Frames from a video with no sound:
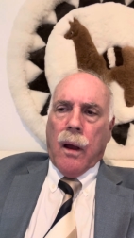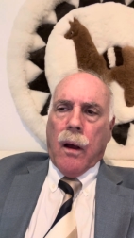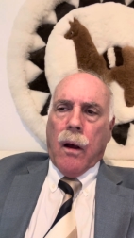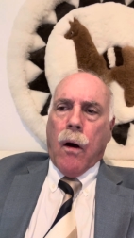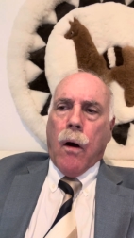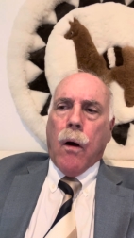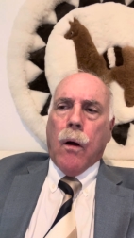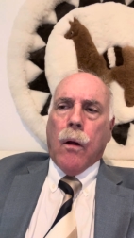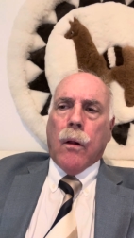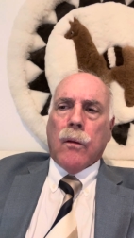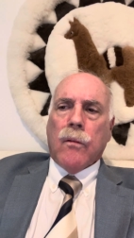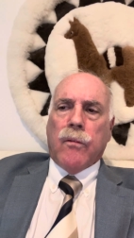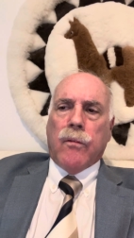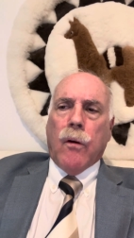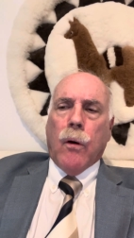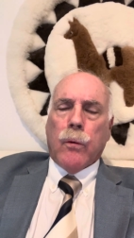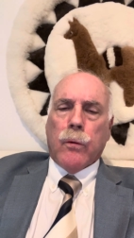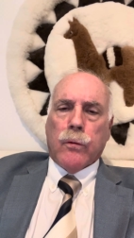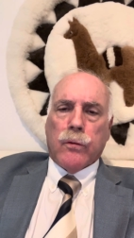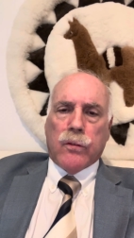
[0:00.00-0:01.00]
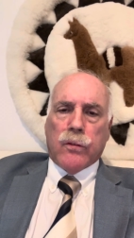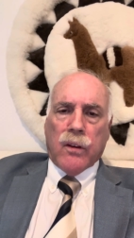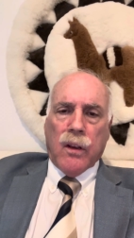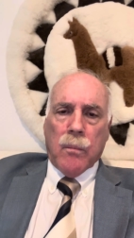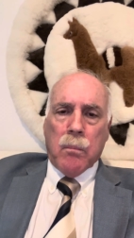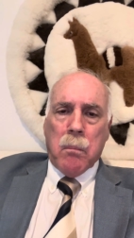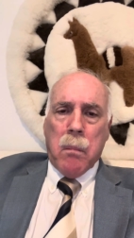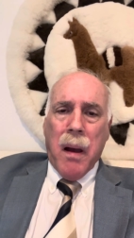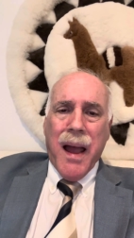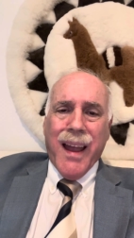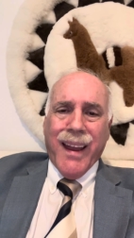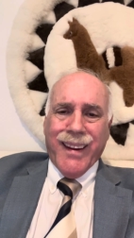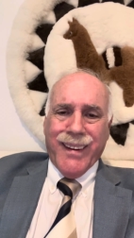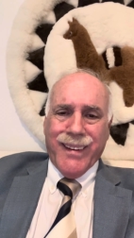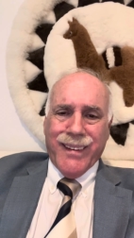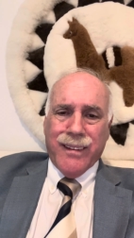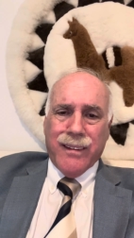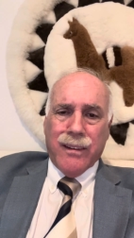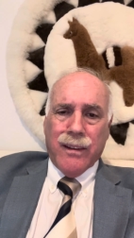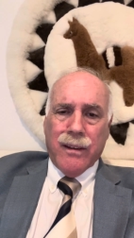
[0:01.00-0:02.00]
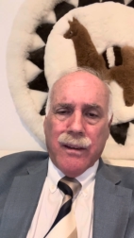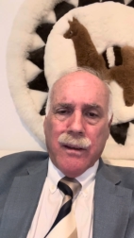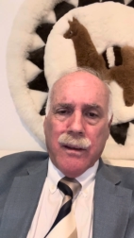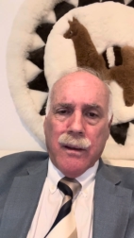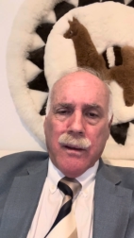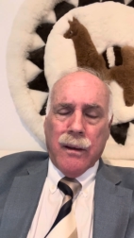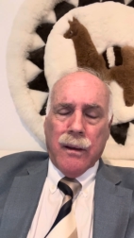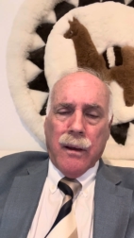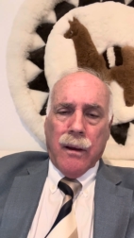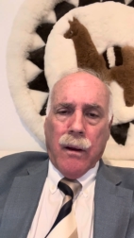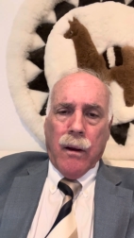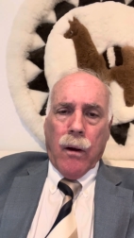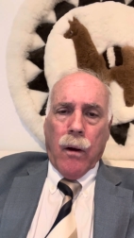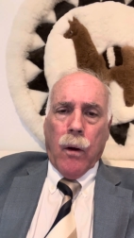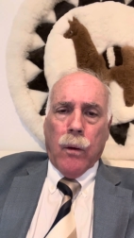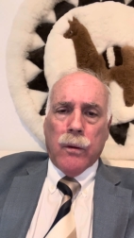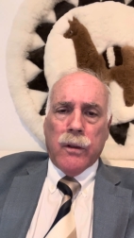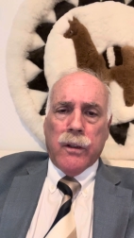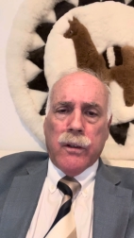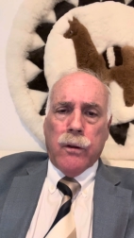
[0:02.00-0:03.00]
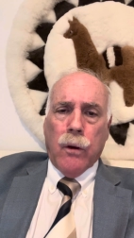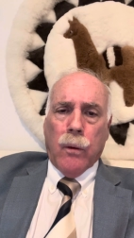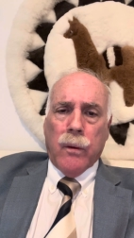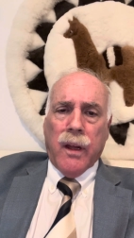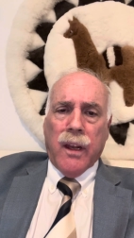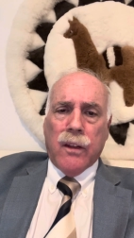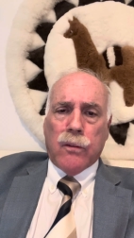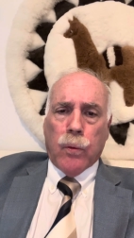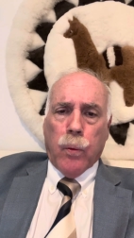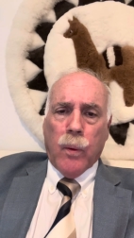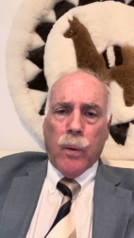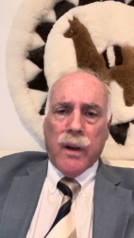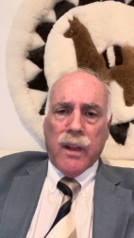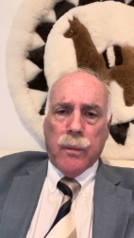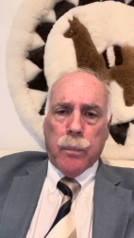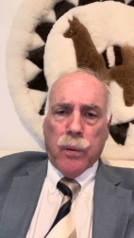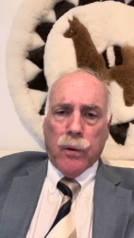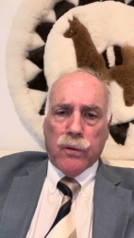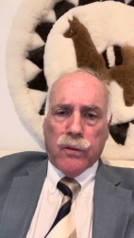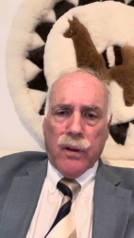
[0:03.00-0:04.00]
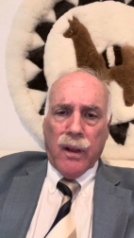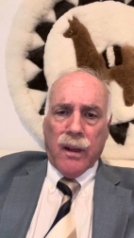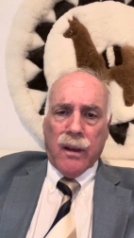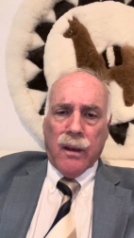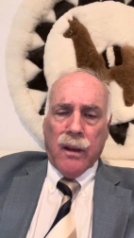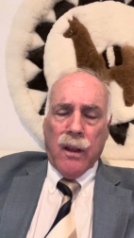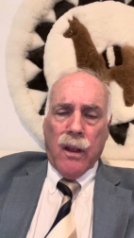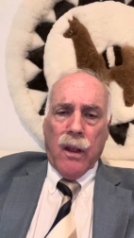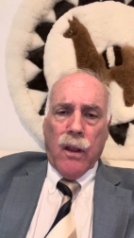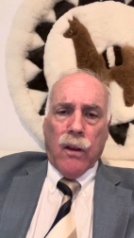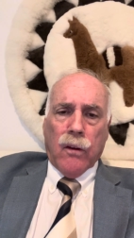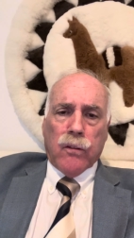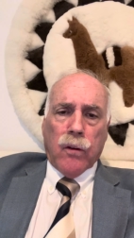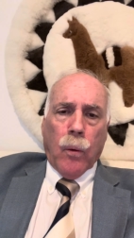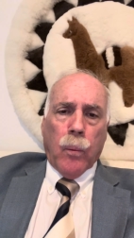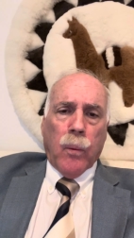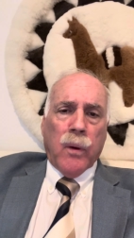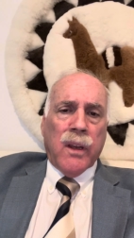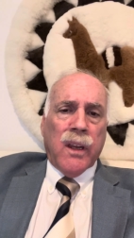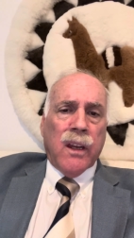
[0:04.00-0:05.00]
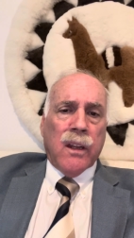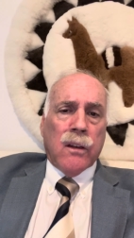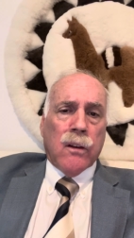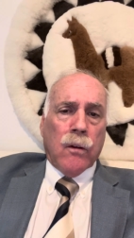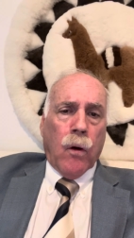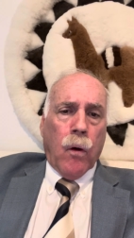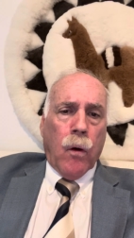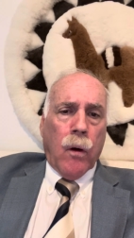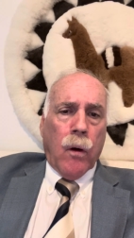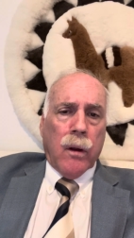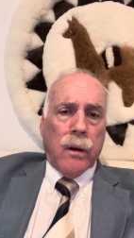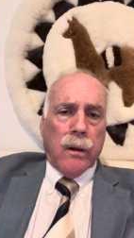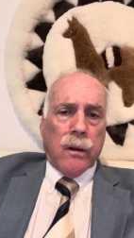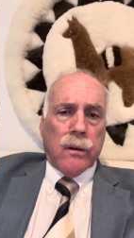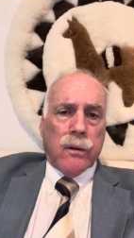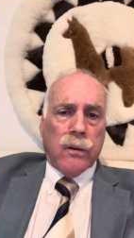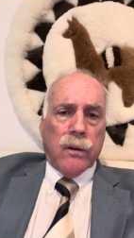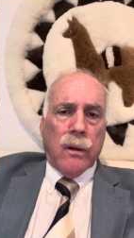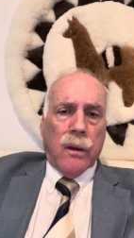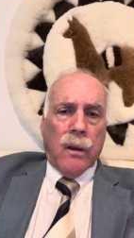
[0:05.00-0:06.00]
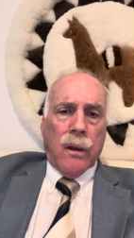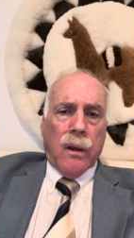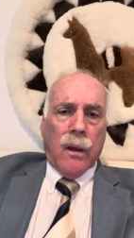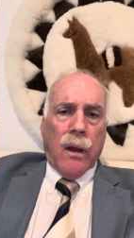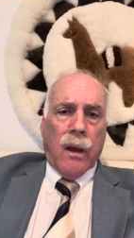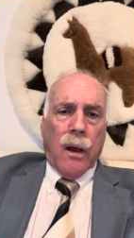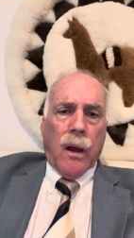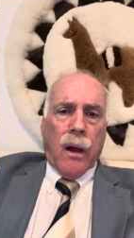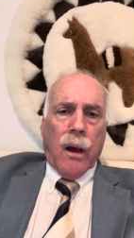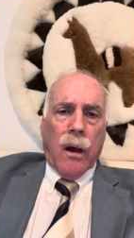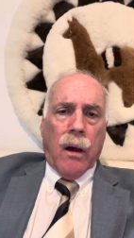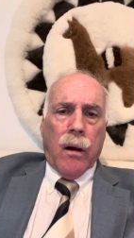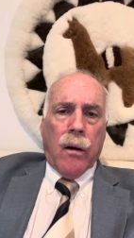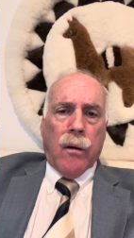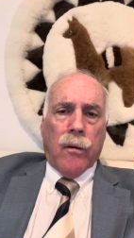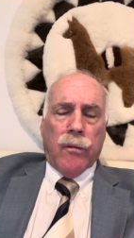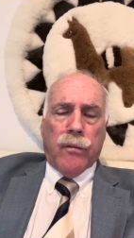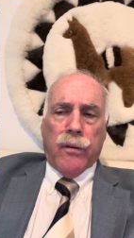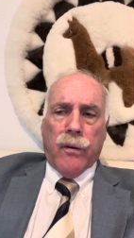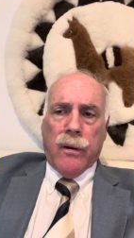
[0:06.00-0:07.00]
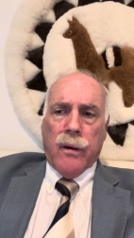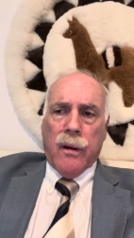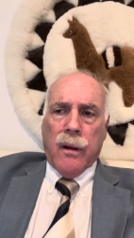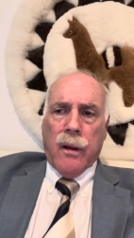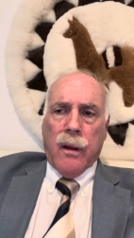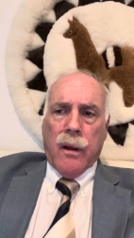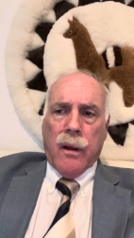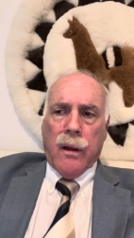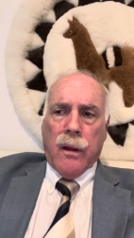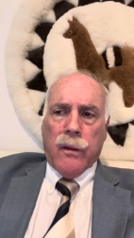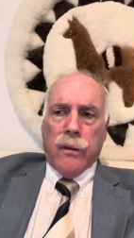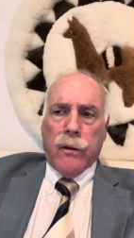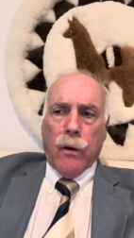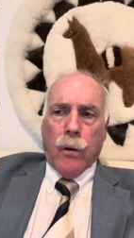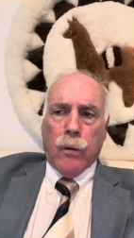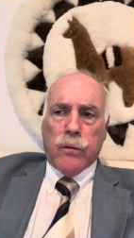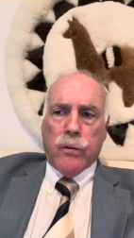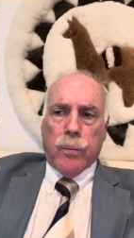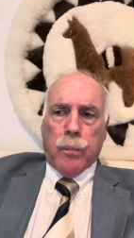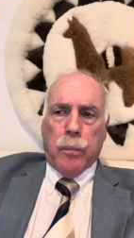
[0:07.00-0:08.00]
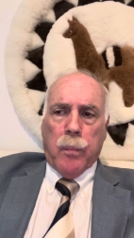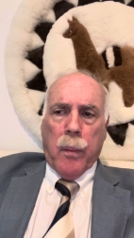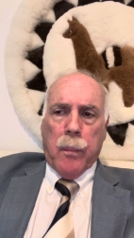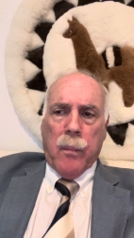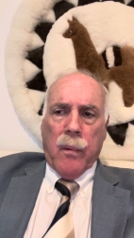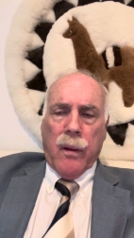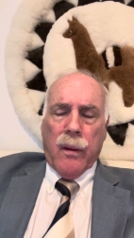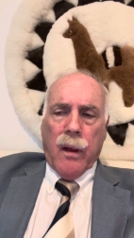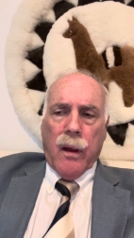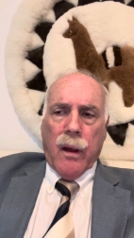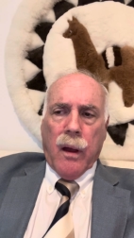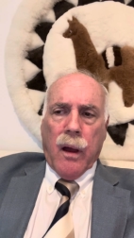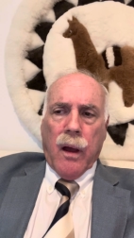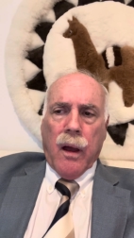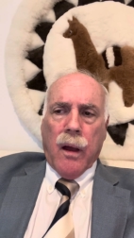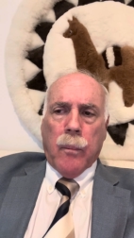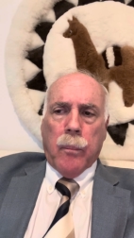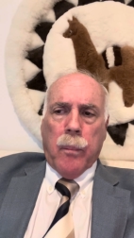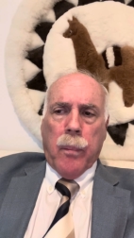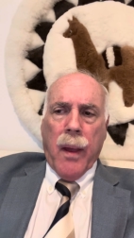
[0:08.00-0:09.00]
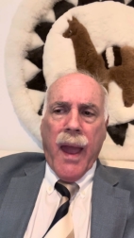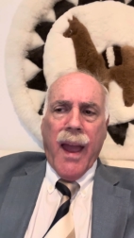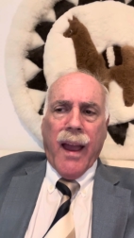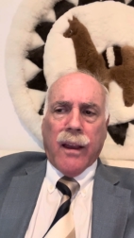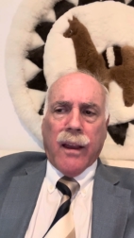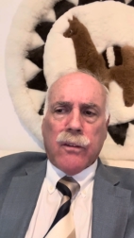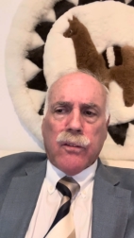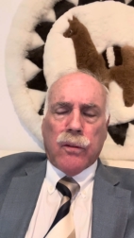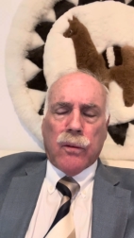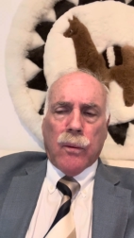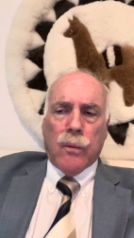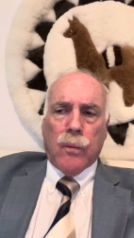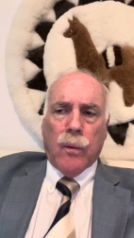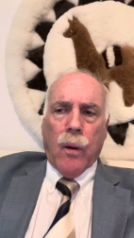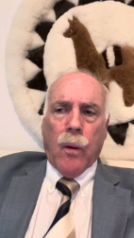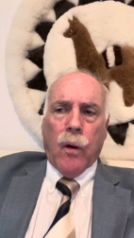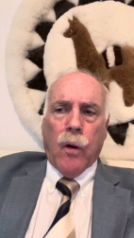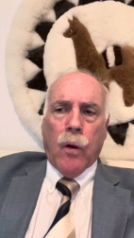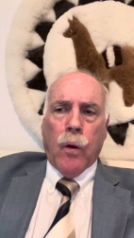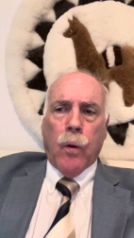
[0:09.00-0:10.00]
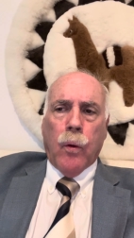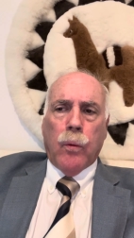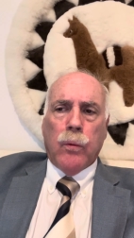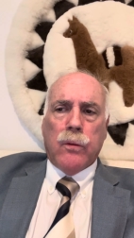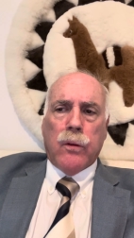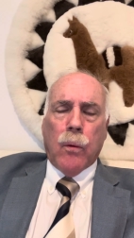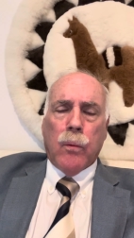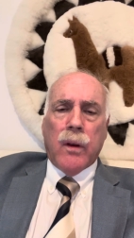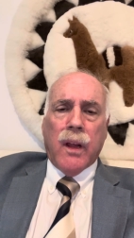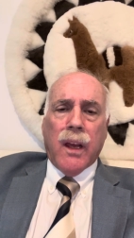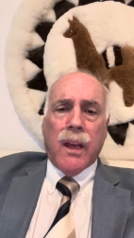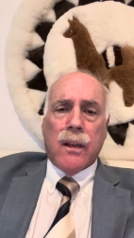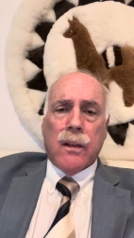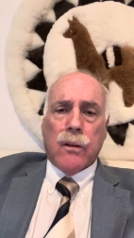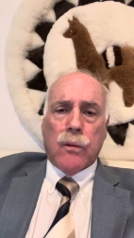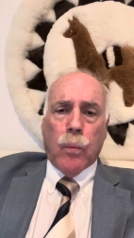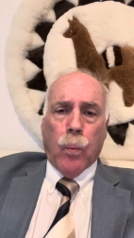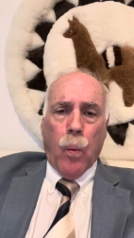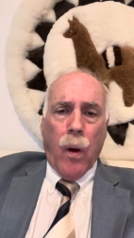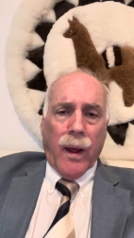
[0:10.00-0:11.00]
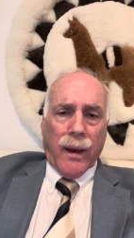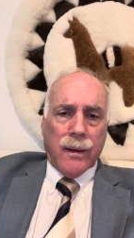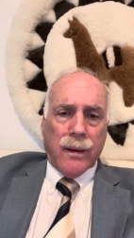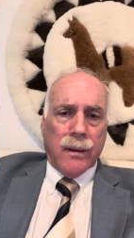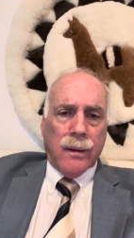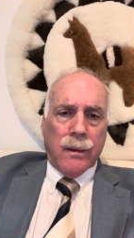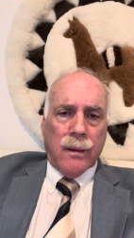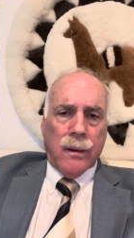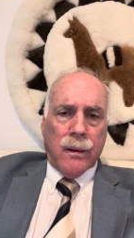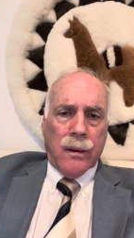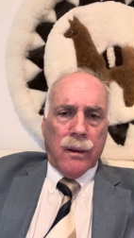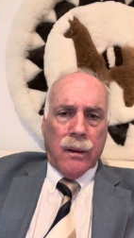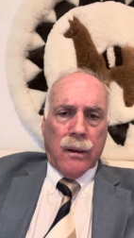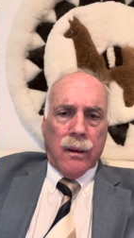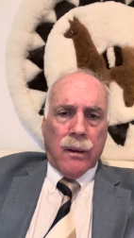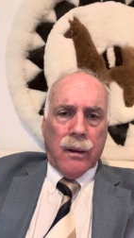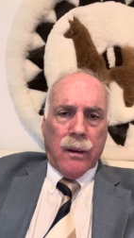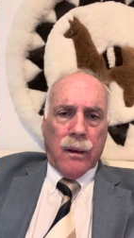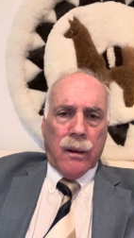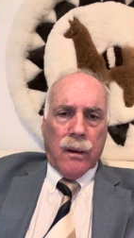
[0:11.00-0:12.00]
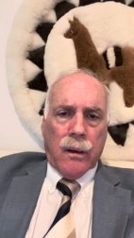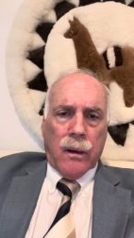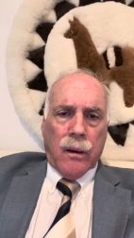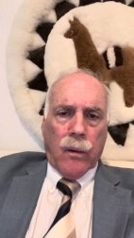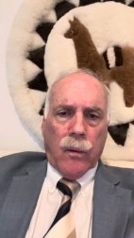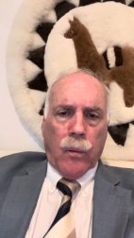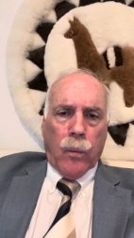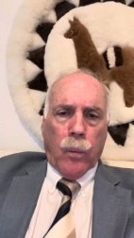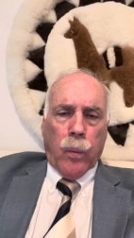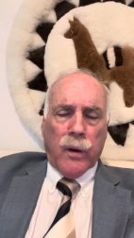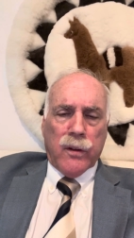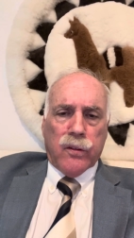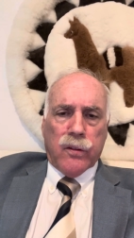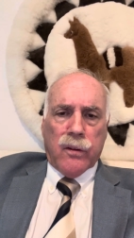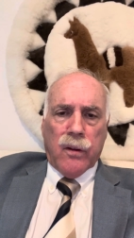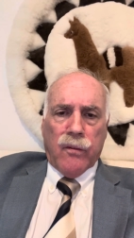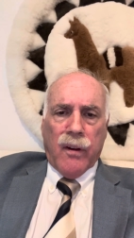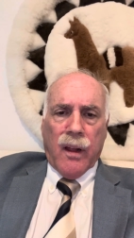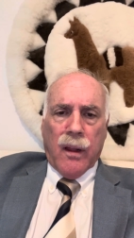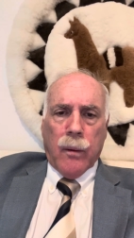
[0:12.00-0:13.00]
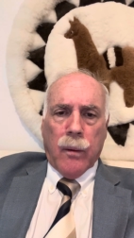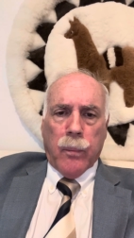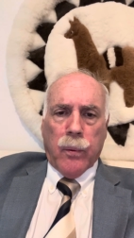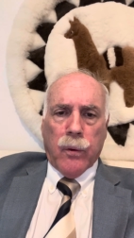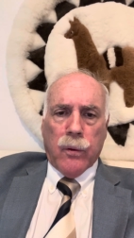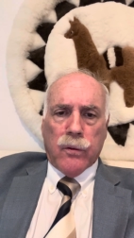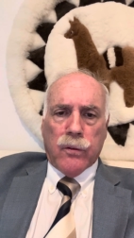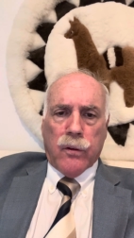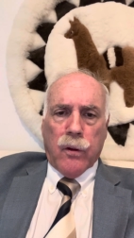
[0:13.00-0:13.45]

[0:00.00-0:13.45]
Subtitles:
all voters combined only donate 20%. So we need an audit of those PACs, who donated what, which developers